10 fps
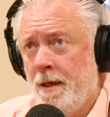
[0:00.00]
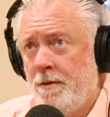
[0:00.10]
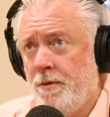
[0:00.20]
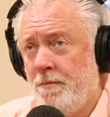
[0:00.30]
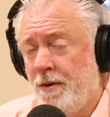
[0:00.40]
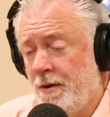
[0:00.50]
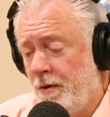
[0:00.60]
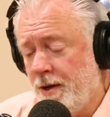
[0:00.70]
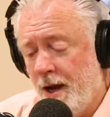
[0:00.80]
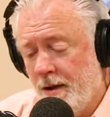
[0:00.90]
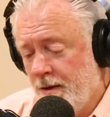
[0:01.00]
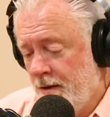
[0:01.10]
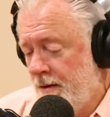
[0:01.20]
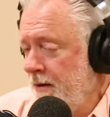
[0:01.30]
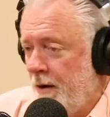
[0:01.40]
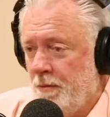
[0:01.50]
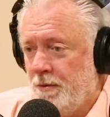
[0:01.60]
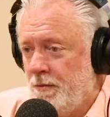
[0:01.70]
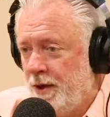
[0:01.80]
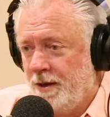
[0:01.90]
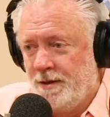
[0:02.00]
So I'm figuring, okay, I'm reading the